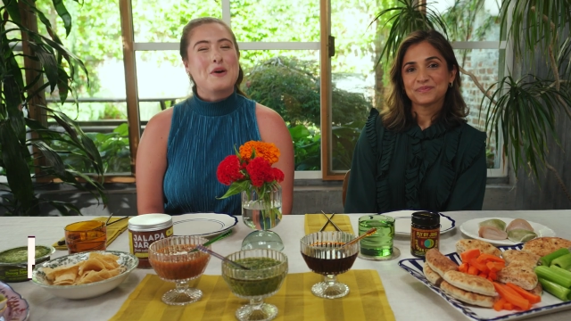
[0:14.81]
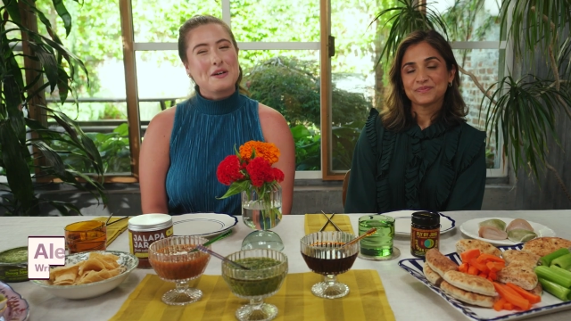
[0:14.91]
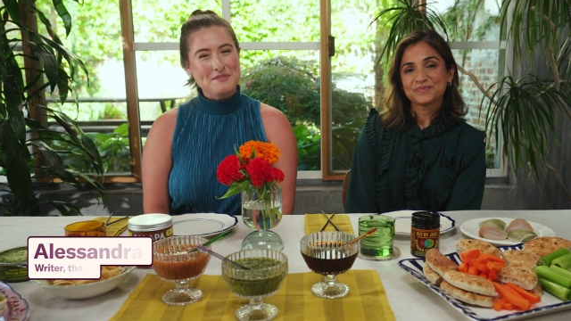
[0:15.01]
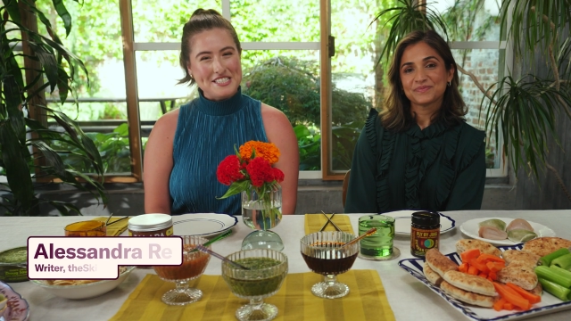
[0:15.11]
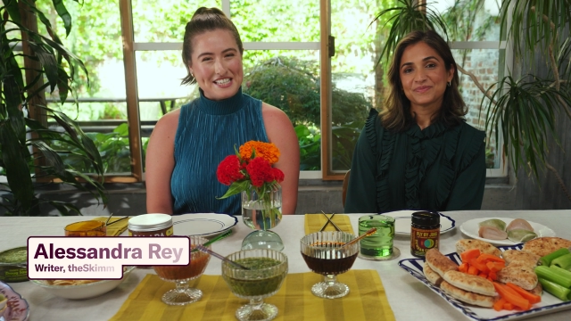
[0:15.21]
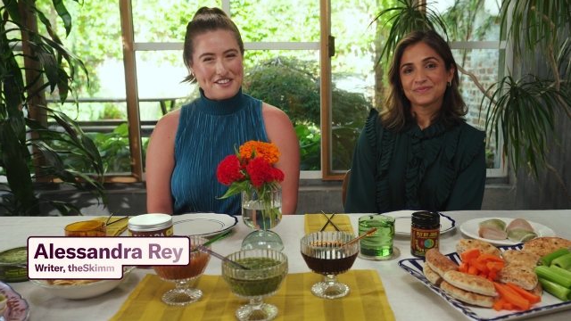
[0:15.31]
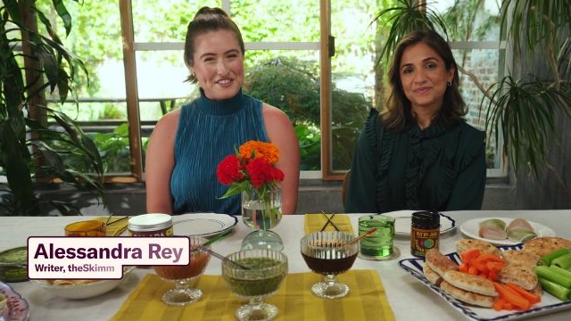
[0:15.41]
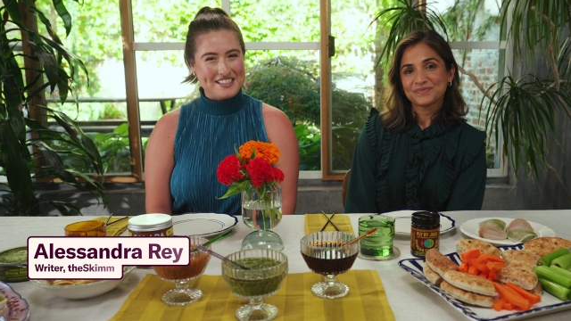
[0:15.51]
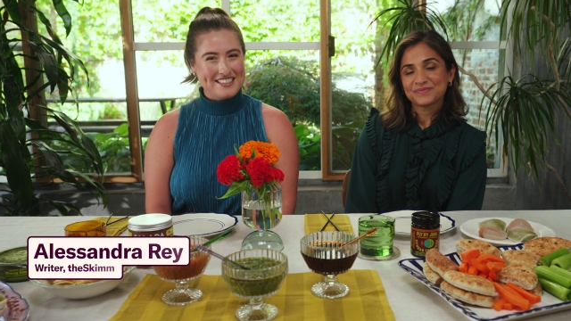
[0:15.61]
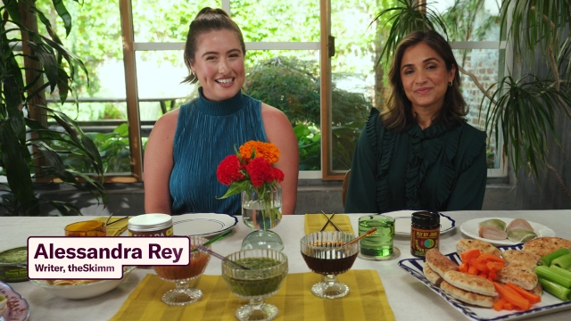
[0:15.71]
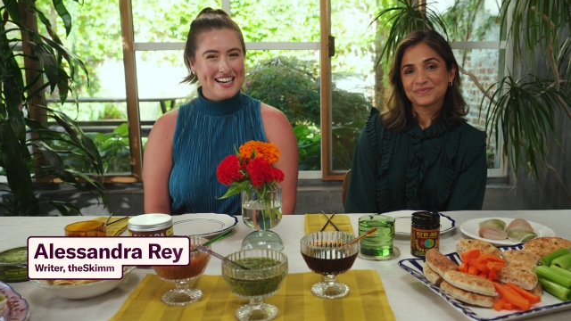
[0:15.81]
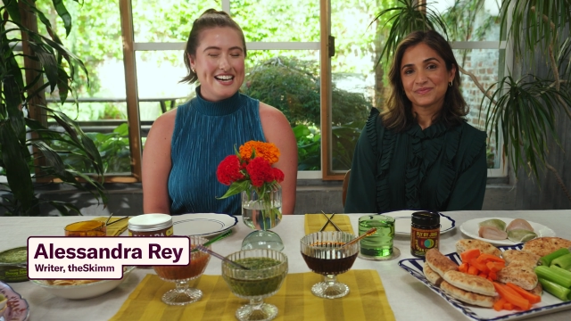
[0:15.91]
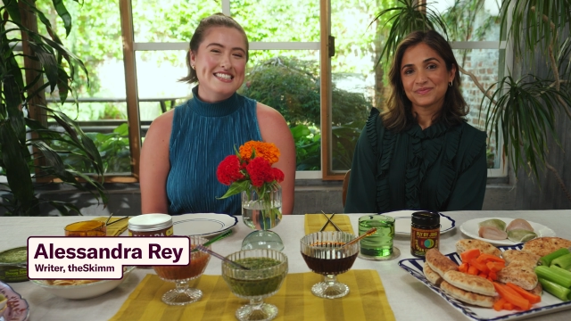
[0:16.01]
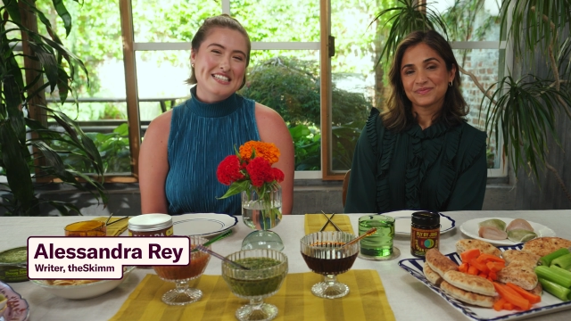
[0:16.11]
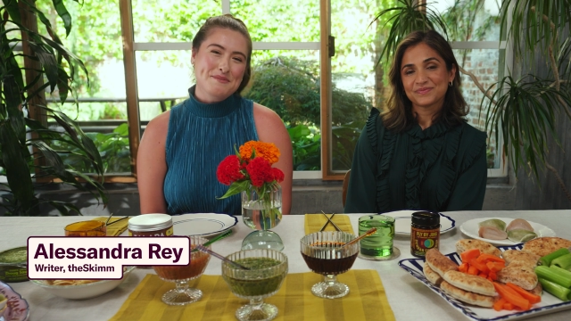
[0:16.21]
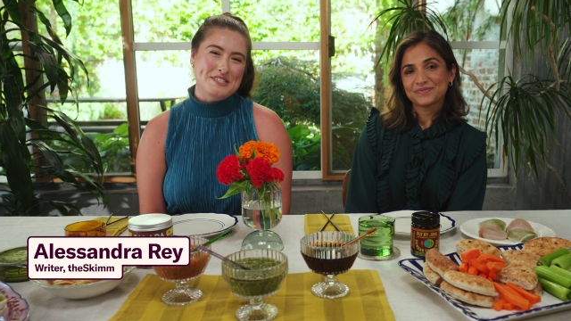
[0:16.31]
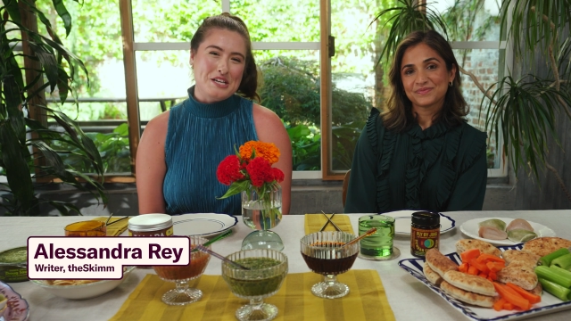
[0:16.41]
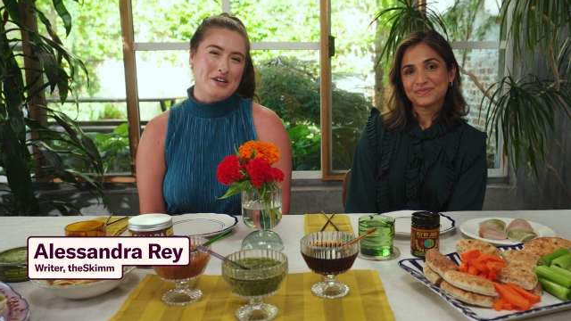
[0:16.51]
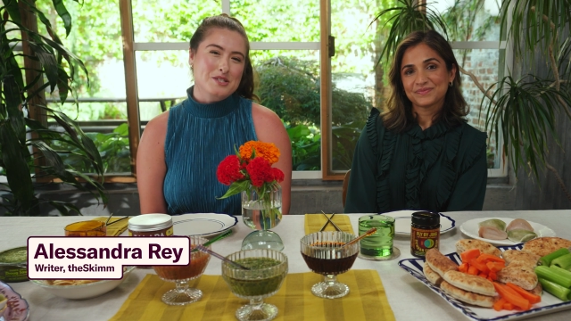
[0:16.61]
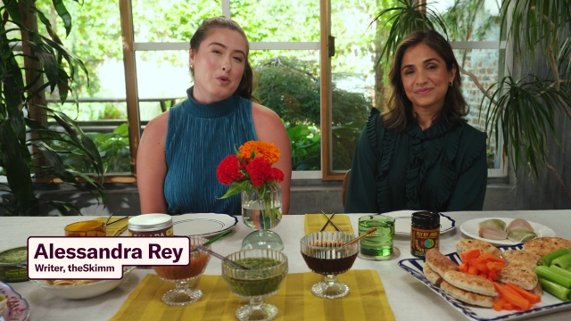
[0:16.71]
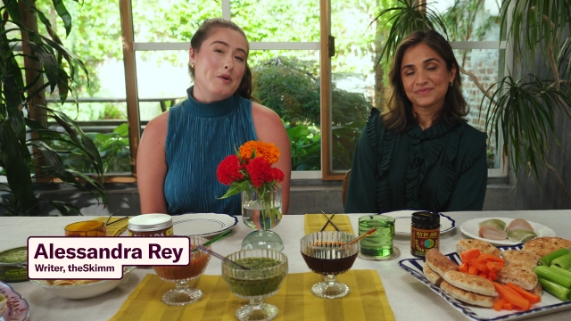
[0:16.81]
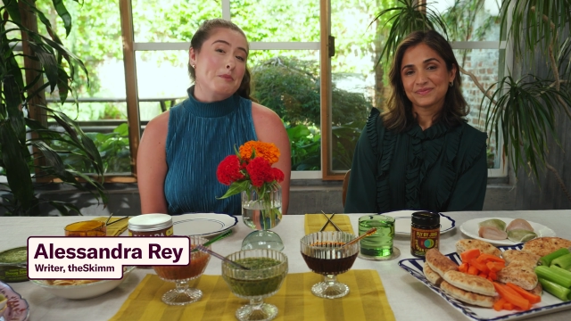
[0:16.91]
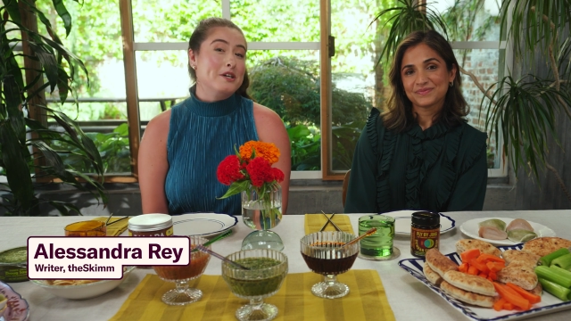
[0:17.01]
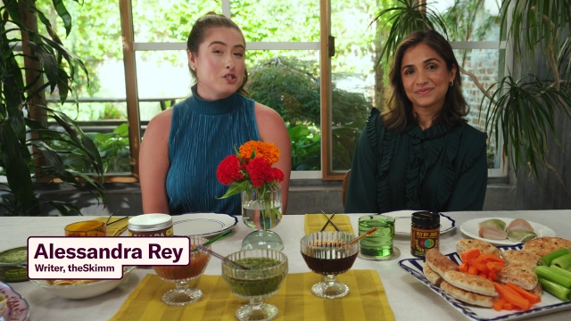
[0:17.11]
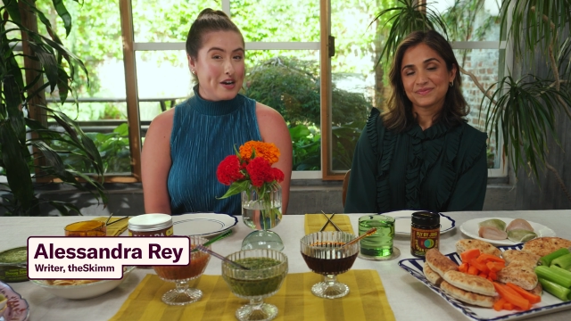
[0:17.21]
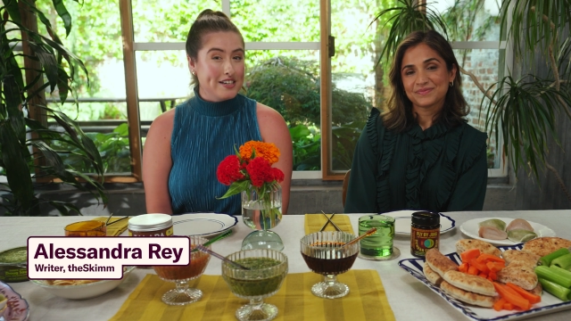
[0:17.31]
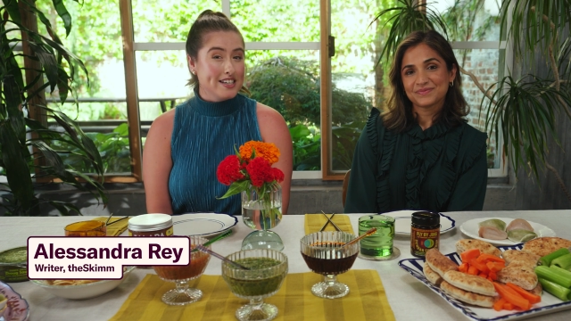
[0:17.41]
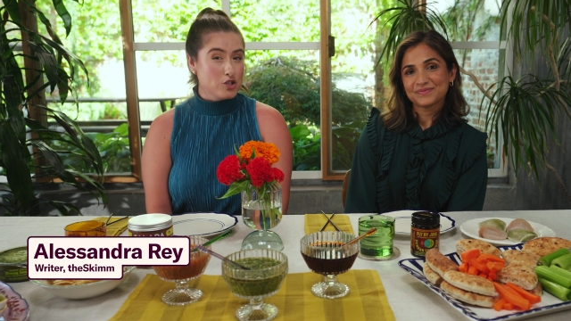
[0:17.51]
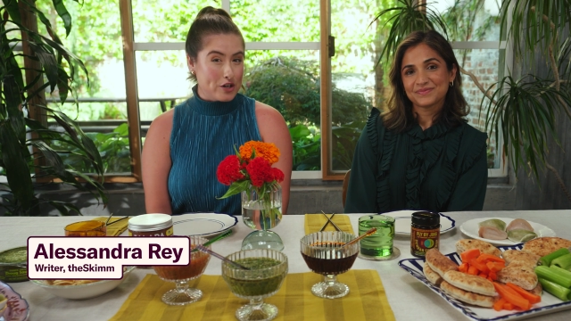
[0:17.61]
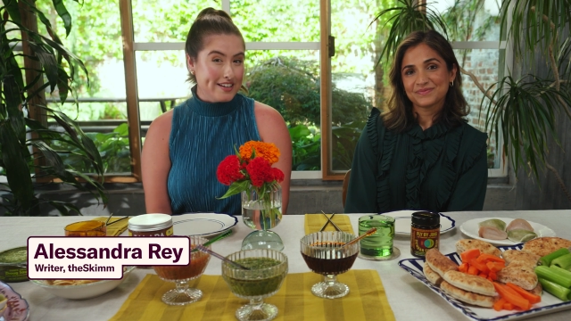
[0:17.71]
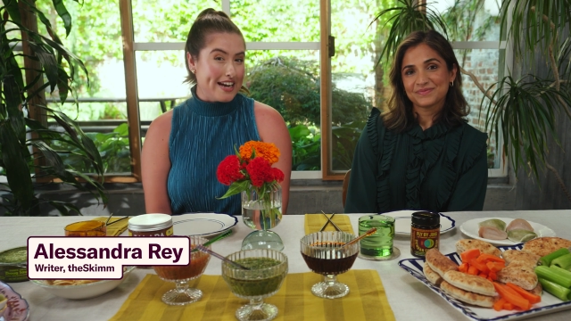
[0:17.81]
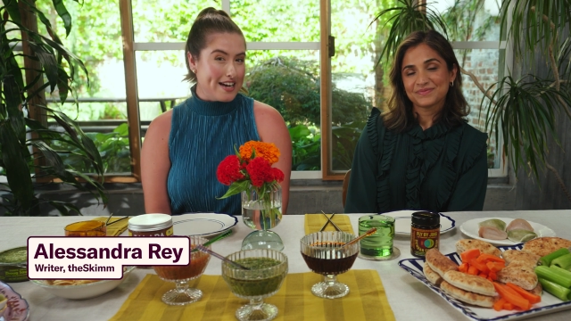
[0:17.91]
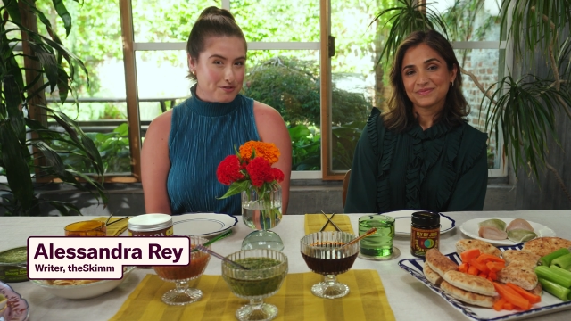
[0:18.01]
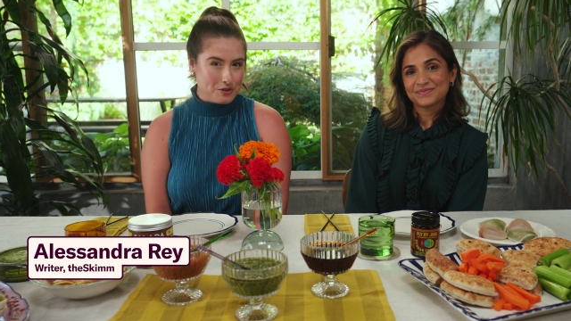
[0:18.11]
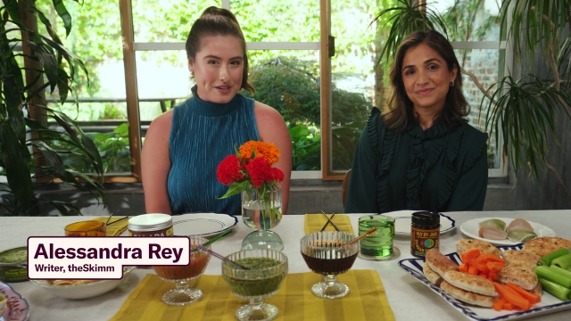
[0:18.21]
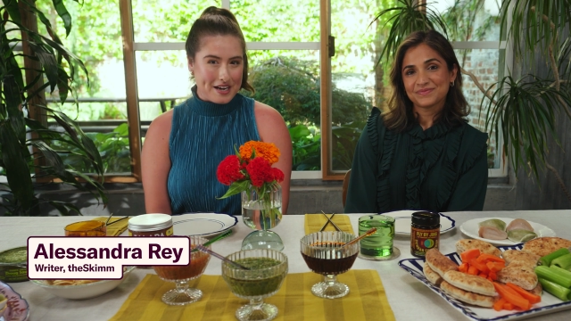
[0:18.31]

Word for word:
Speaker 1: Welcome to Savored, a Skimm series where we put trending drink and food